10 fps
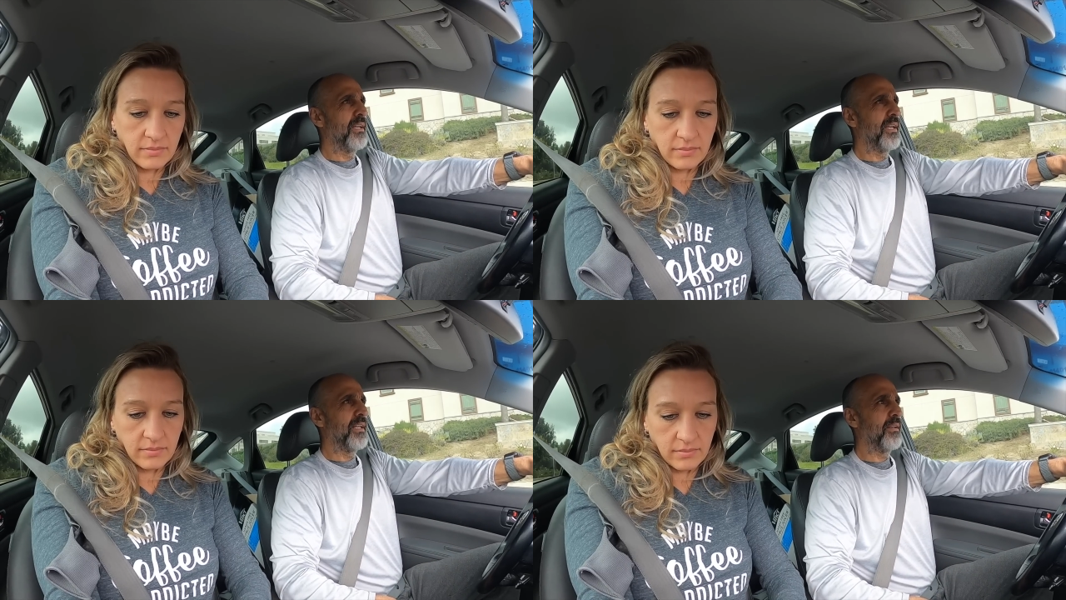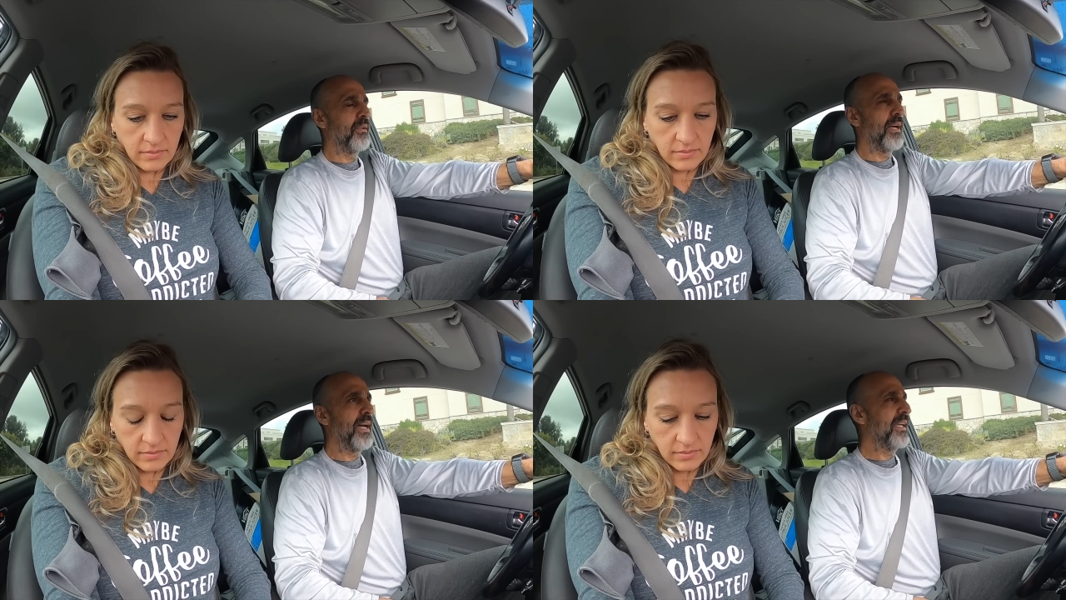
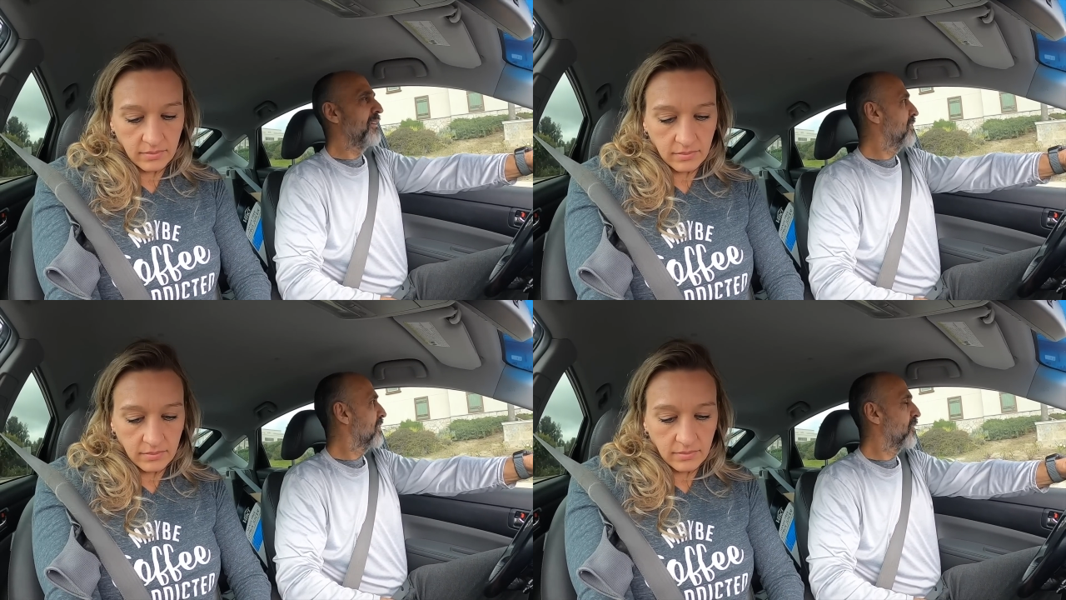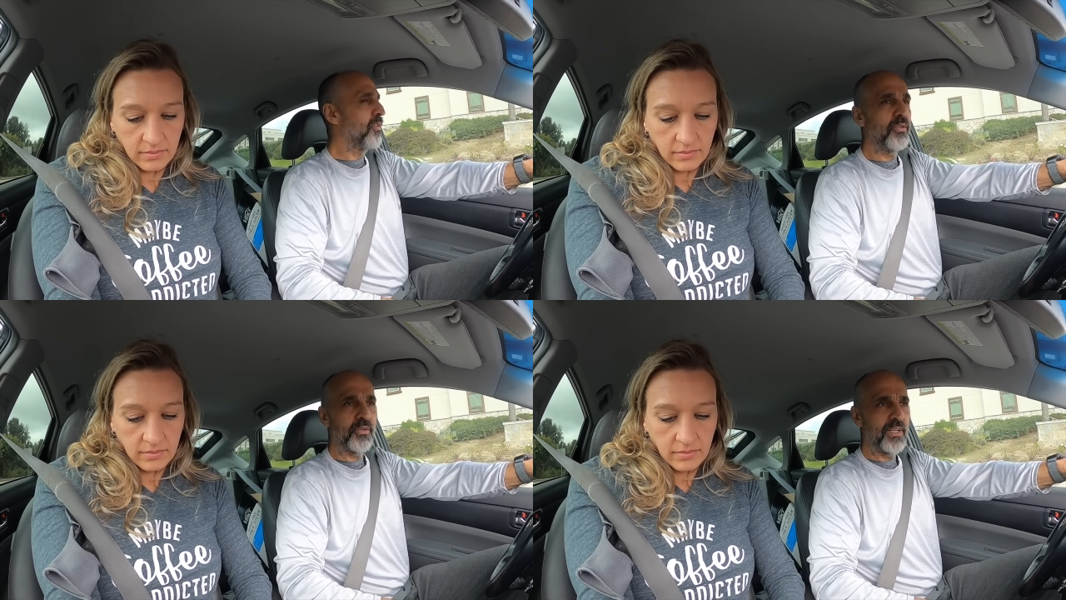Speaker 1: And I even
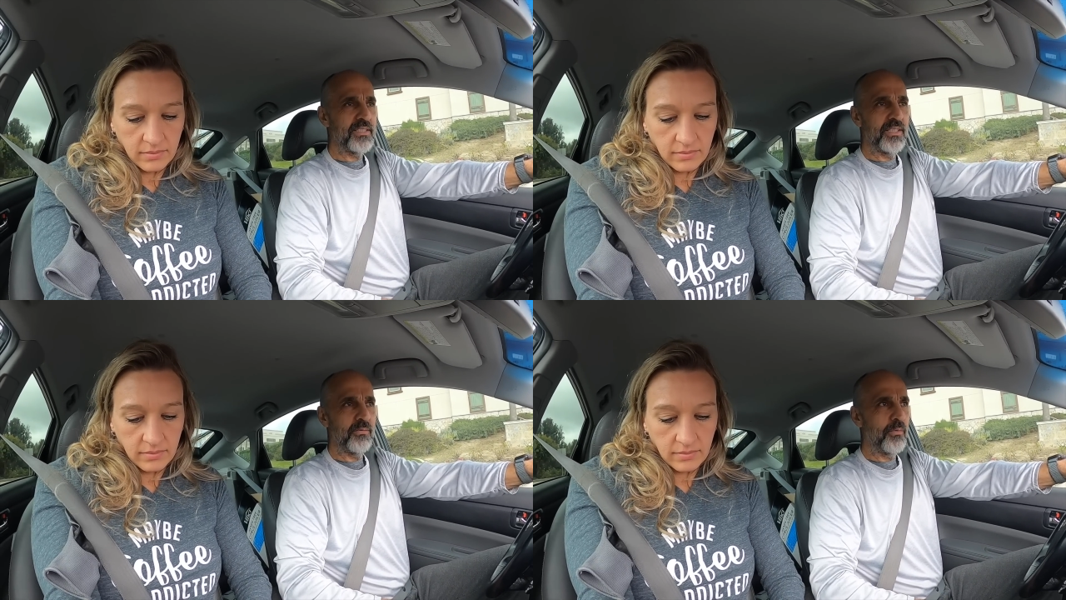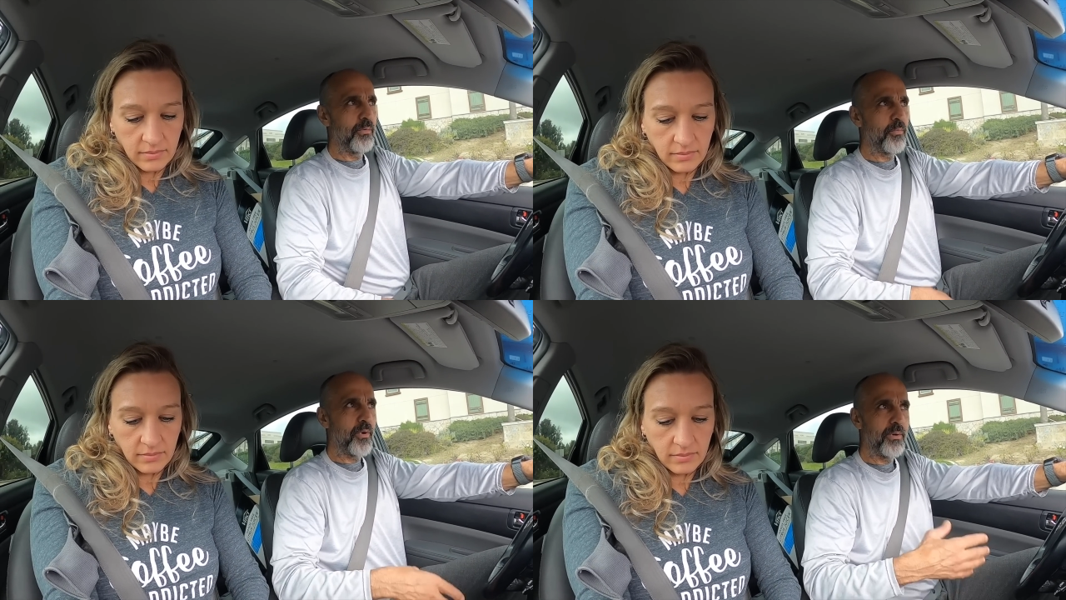told her, I said,
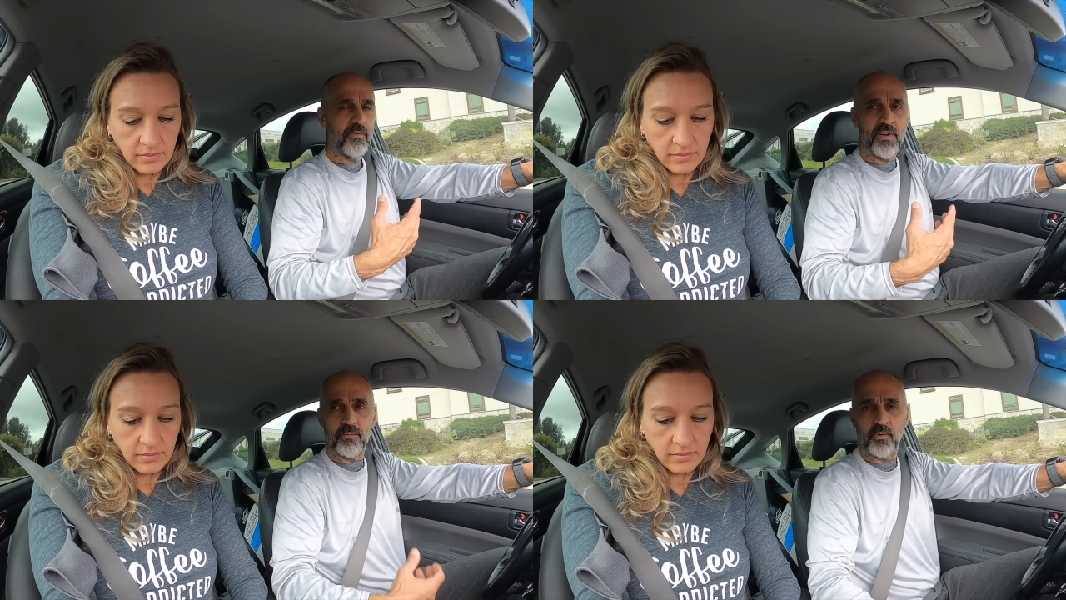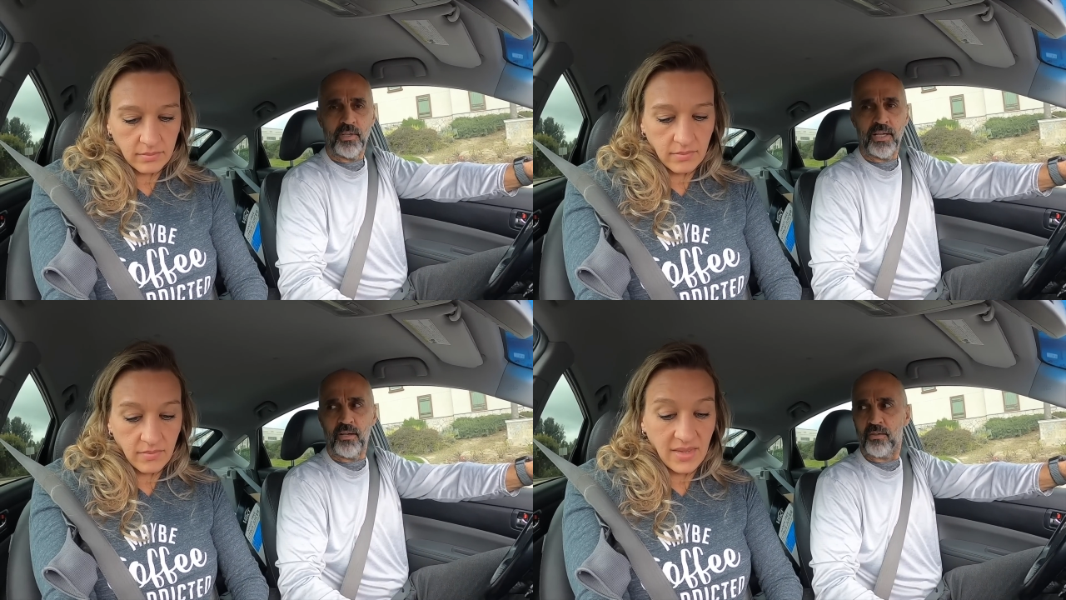well, we'll probably find
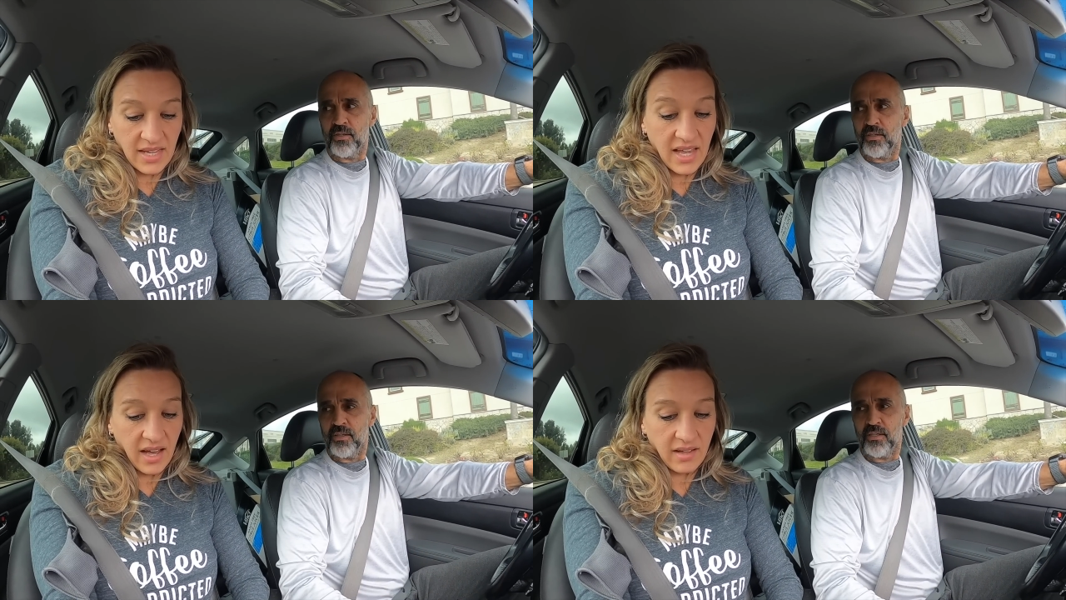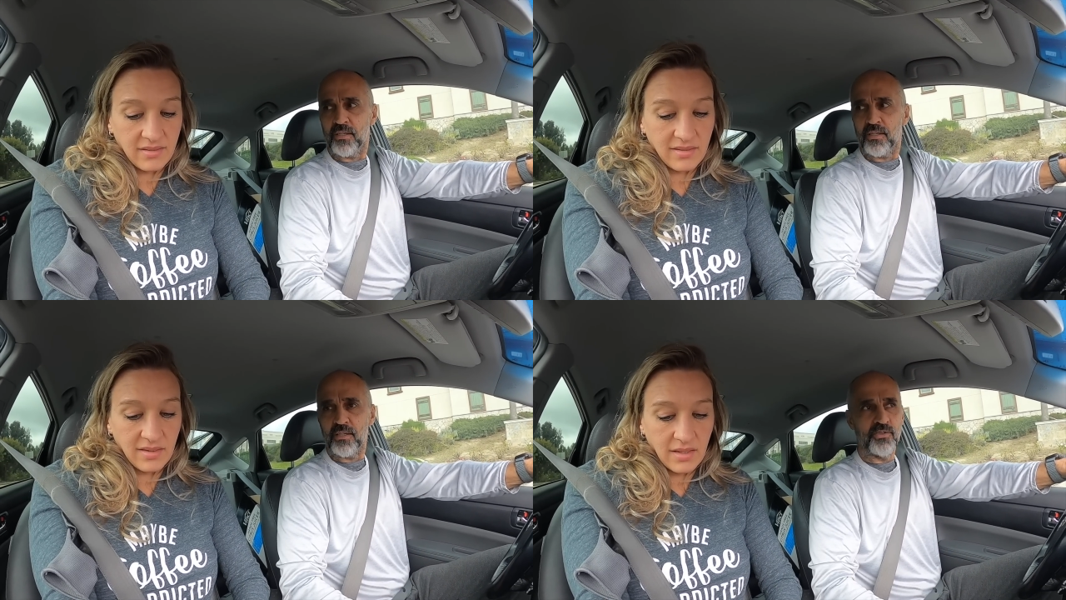one now. Yeah.
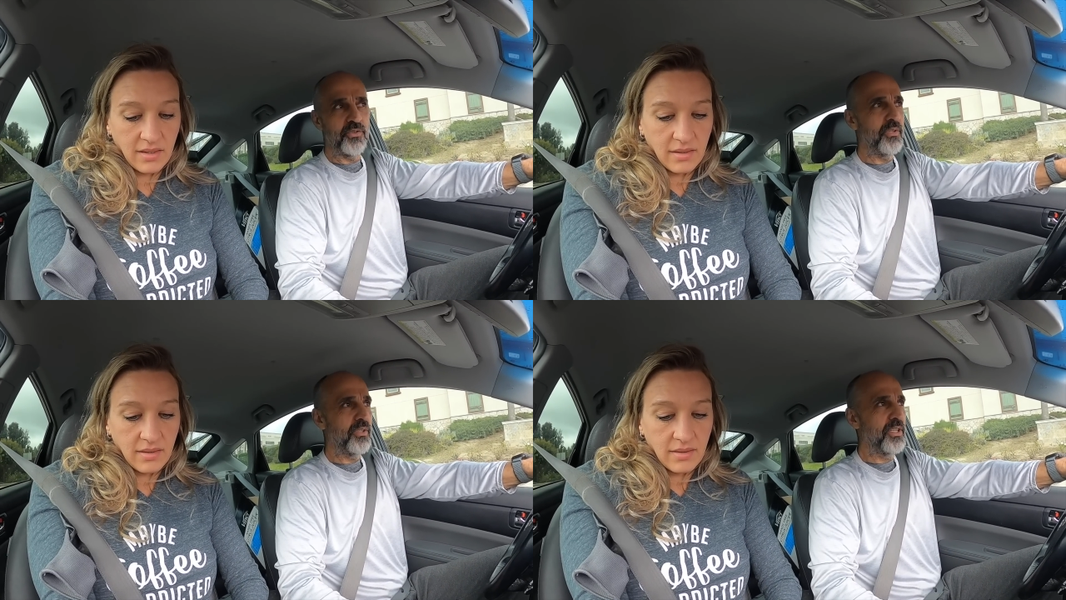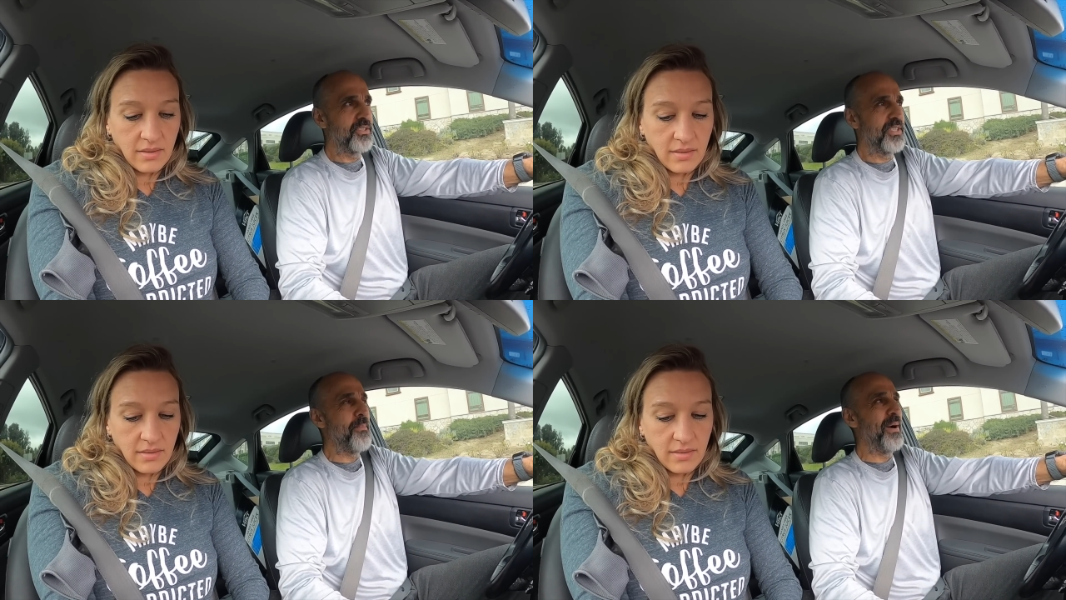Cause you,
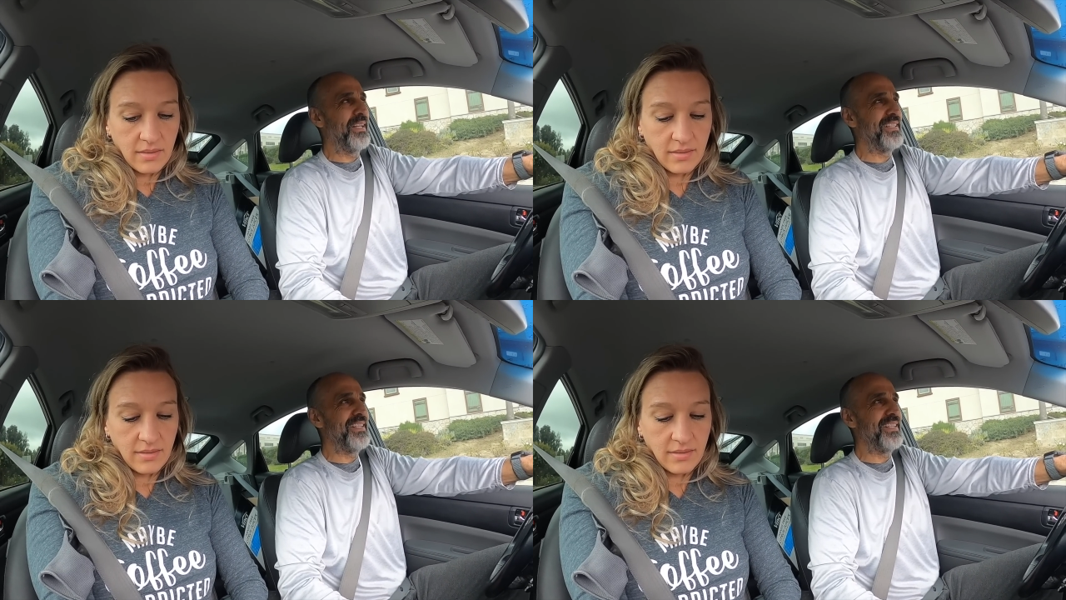cause somebody